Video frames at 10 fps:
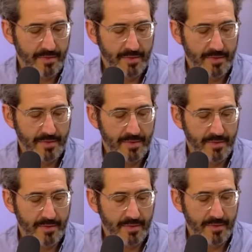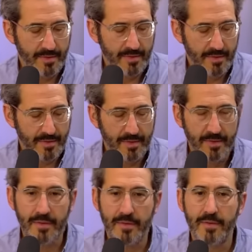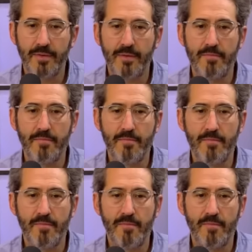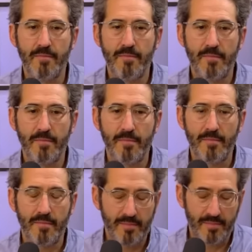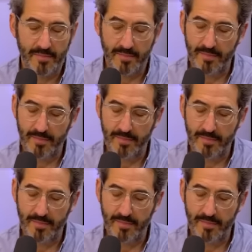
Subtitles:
No words are spoken by the person on screen.